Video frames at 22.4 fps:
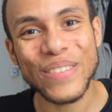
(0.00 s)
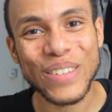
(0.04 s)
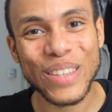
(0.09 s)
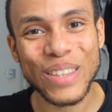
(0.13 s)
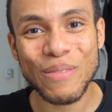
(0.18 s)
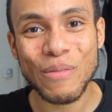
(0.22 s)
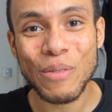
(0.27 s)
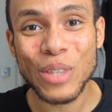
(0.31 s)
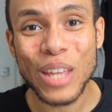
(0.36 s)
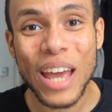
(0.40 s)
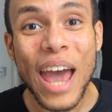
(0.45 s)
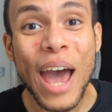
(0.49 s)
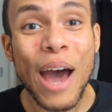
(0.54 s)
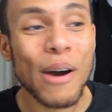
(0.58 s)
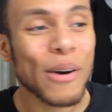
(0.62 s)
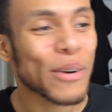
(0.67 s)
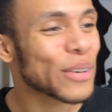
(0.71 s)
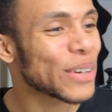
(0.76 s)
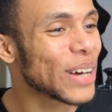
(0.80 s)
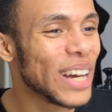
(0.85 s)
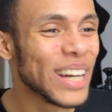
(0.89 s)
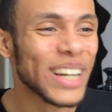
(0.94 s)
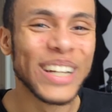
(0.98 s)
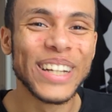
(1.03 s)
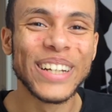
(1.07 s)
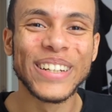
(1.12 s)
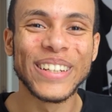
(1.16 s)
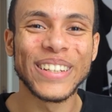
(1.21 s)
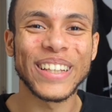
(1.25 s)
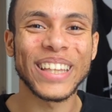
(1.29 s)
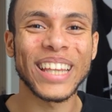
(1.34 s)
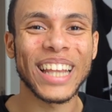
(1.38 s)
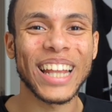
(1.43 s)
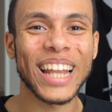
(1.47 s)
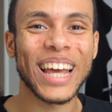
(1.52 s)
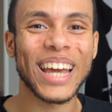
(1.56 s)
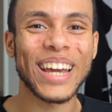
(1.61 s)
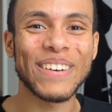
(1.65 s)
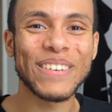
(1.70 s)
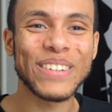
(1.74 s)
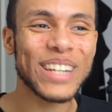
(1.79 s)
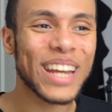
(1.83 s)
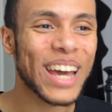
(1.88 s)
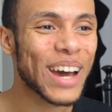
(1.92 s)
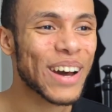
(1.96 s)
what the hell? Like,
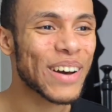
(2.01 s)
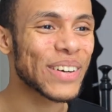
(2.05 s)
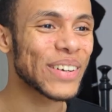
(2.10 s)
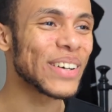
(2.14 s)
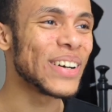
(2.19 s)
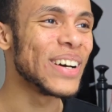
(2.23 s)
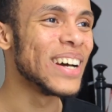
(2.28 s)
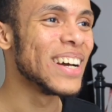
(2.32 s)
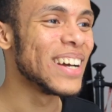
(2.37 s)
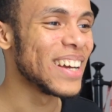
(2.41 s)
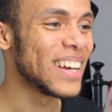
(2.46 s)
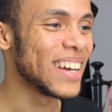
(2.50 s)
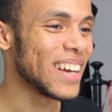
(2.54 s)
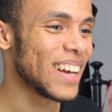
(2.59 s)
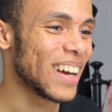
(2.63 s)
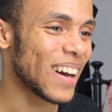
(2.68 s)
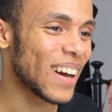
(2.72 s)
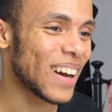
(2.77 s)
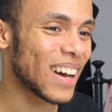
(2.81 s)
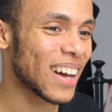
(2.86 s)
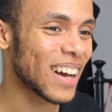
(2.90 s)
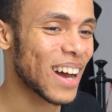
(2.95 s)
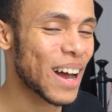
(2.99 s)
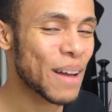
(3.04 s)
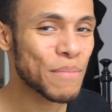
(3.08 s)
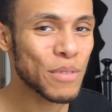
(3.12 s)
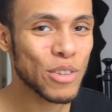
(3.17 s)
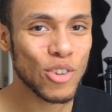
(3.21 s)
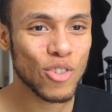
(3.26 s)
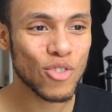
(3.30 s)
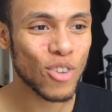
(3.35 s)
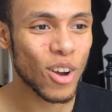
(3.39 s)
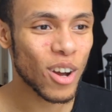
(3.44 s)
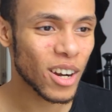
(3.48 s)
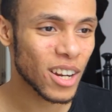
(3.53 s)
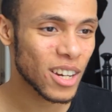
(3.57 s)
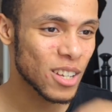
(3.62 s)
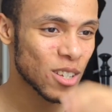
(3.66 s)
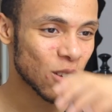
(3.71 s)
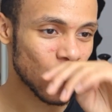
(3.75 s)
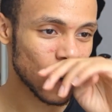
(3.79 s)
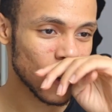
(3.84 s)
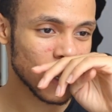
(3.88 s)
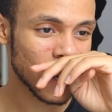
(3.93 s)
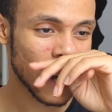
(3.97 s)
what the hell? I've been struggling this
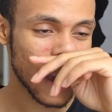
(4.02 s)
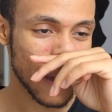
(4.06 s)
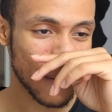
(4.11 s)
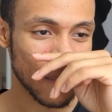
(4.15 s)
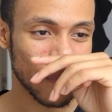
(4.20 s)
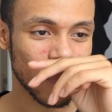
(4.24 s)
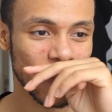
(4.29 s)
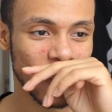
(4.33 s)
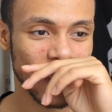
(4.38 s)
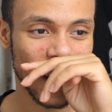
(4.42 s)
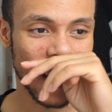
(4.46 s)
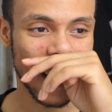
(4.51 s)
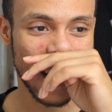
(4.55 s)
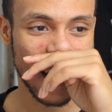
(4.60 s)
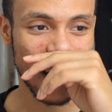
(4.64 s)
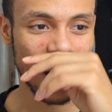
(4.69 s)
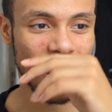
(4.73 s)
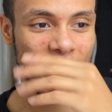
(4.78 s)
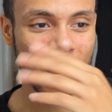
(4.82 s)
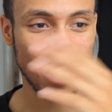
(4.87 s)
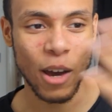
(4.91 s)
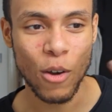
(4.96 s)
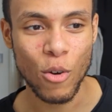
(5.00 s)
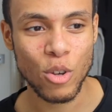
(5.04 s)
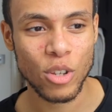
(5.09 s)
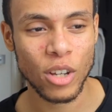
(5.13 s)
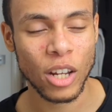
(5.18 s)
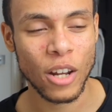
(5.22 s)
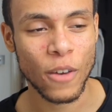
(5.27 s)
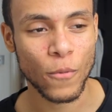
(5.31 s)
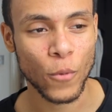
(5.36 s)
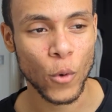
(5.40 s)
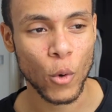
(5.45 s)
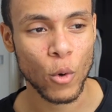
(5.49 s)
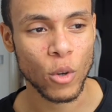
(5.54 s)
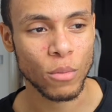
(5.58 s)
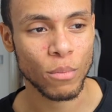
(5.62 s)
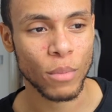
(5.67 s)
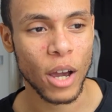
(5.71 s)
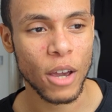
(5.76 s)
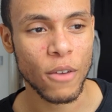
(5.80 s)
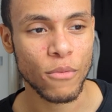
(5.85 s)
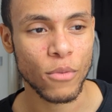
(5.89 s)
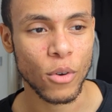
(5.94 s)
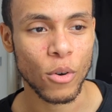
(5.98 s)
whole time, and I always kind of thought it was
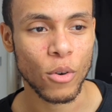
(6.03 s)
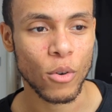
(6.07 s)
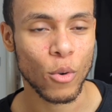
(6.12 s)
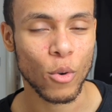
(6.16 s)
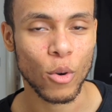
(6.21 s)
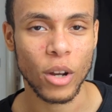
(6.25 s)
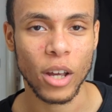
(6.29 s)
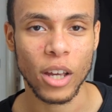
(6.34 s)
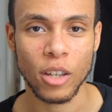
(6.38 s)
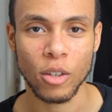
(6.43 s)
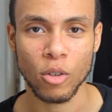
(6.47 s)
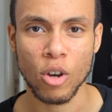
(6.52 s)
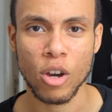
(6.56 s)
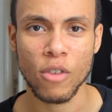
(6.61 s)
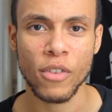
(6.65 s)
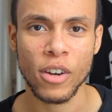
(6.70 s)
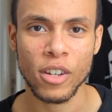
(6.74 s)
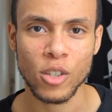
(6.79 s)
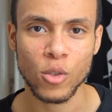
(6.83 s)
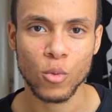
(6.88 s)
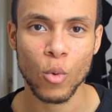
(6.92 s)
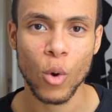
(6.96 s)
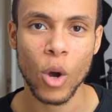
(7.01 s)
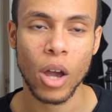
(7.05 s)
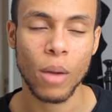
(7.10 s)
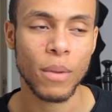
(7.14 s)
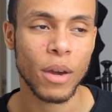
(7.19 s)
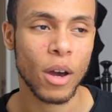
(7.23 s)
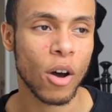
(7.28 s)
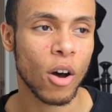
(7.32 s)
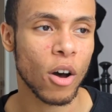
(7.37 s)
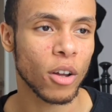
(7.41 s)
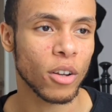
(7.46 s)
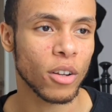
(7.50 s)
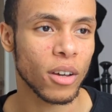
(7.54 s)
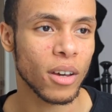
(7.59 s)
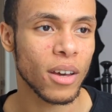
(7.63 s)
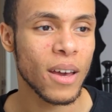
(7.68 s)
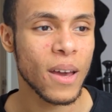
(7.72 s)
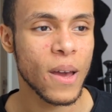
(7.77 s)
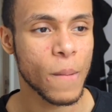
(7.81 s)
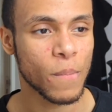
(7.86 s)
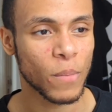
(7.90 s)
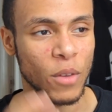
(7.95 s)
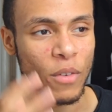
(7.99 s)
my fault, or like, if I just work a bit harder,
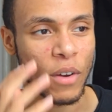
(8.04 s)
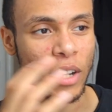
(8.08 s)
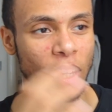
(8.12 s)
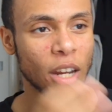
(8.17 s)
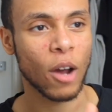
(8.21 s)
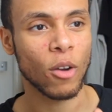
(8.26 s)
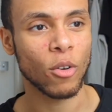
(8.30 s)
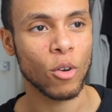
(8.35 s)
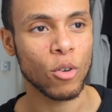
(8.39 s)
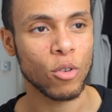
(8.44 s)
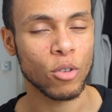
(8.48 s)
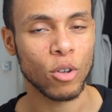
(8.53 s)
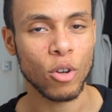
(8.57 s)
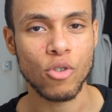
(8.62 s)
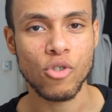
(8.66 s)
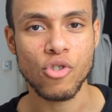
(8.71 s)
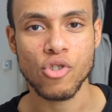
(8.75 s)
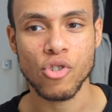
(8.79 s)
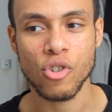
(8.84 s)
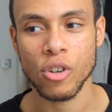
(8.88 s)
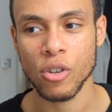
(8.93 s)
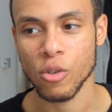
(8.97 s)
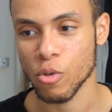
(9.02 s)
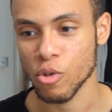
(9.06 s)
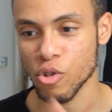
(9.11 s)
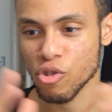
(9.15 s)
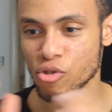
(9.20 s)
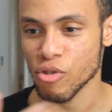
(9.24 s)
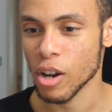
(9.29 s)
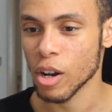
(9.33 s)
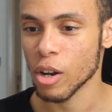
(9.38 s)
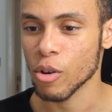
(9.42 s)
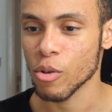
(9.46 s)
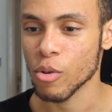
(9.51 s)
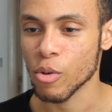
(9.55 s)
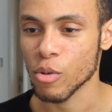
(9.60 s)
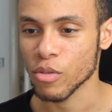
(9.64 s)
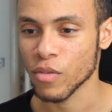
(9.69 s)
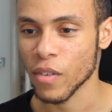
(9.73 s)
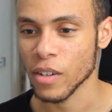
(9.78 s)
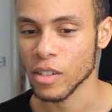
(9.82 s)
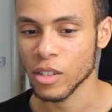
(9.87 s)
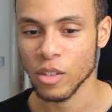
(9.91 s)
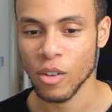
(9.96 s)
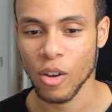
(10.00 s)
if I download Notion or Trello, or if
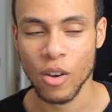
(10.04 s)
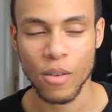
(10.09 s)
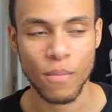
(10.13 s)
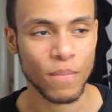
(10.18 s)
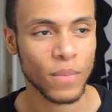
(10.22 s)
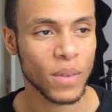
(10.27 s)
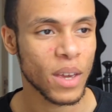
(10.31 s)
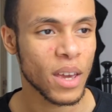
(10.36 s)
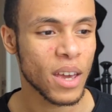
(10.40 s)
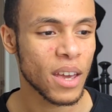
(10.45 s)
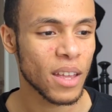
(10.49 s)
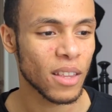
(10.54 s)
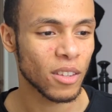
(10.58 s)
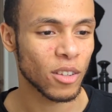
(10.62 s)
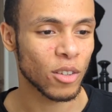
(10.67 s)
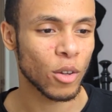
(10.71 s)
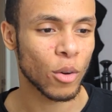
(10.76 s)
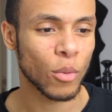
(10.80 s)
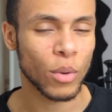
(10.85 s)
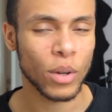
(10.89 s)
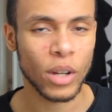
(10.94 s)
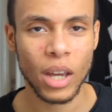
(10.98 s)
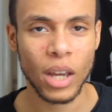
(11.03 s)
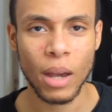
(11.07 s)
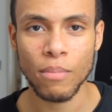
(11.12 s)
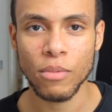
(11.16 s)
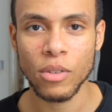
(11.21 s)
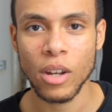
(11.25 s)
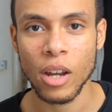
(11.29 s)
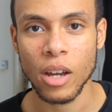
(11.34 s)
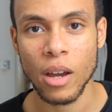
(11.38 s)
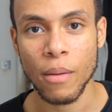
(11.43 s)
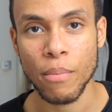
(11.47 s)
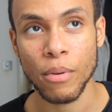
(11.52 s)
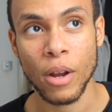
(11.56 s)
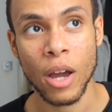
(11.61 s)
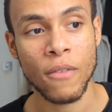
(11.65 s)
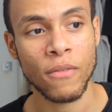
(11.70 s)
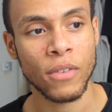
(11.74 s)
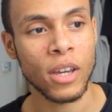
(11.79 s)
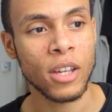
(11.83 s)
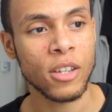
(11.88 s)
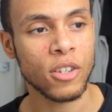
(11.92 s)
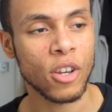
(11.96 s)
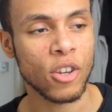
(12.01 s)
I start, when it came to like applying for
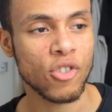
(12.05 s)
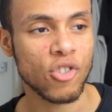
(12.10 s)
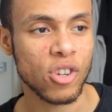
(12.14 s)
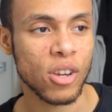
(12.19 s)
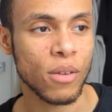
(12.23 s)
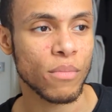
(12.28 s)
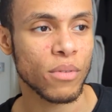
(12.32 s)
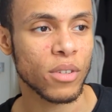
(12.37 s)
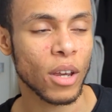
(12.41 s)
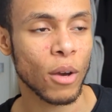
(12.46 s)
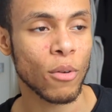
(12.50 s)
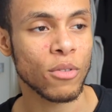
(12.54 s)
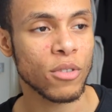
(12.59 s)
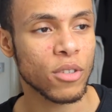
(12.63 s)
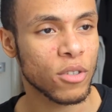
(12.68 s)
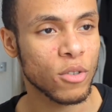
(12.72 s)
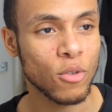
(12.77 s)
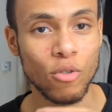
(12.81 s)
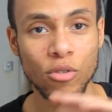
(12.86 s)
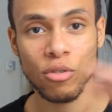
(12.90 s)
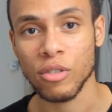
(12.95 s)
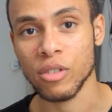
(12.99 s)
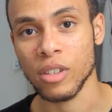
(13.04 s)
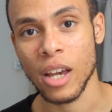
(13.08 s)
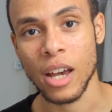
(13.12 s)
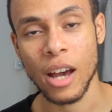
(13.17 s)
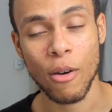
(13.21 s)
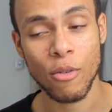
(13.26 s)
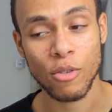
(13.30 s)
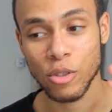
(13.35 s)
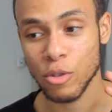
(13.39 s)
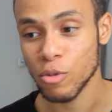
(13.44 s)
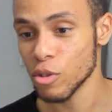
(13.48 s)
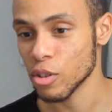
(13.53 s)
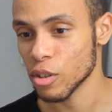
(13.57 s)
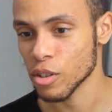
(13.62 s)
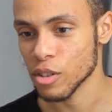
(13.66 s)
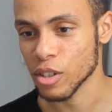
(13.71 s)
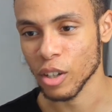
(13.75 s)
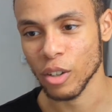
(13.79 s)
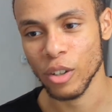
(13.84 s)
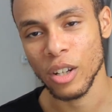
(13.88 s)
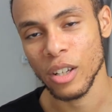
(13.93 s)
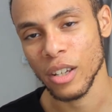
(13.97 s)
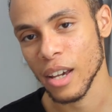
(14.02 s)
internships, I was useless. I was useless. I
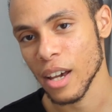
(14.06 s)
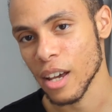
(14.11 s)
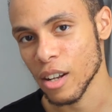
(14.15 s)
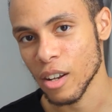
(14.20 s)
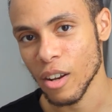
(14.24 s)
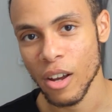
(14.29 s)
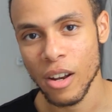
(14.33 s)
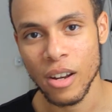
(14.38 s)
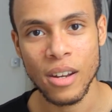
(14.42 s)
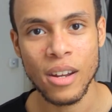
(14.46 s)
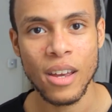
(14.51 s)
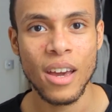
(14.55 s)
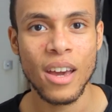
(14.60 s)
couldn't get it done.